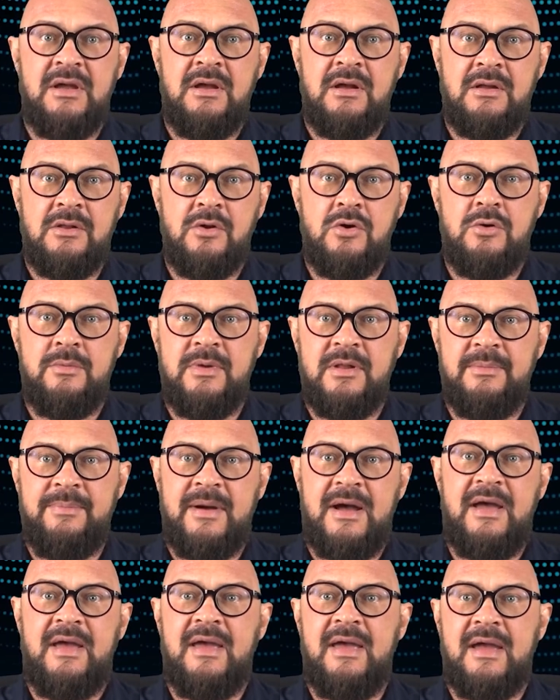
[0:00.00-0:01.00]
Global
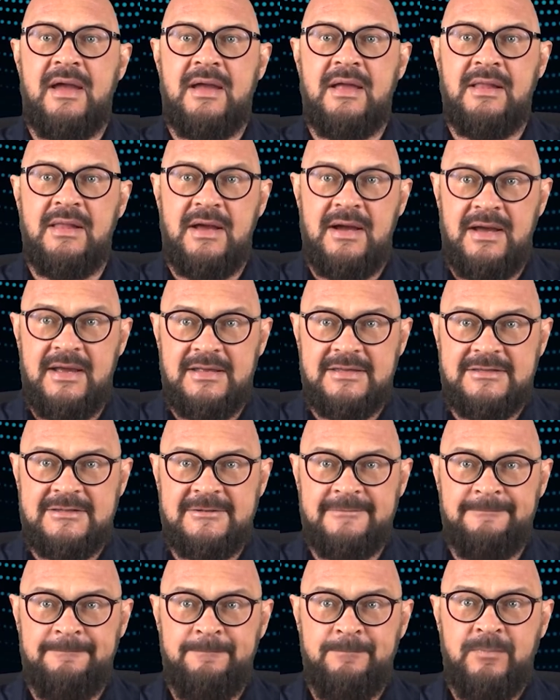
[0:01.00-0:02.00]
Biohack
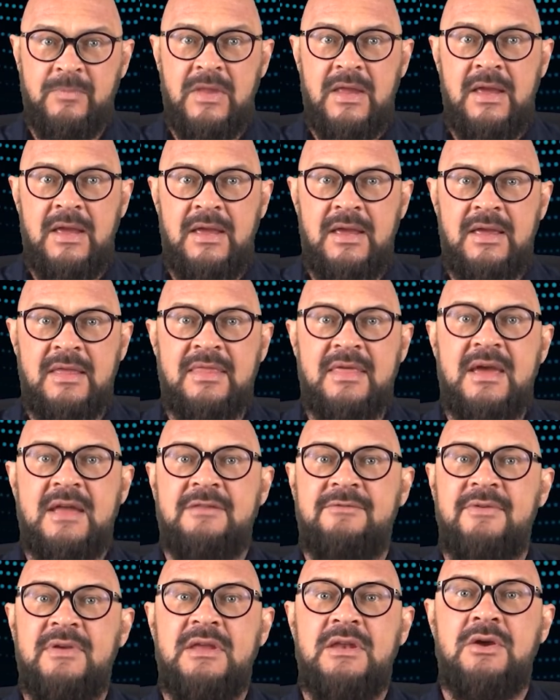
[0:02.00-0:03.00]
Alliance. In that
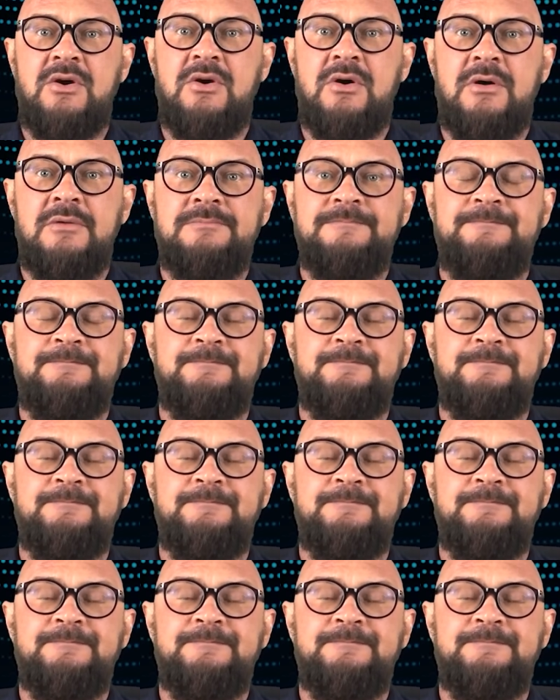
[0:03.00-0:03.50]
video,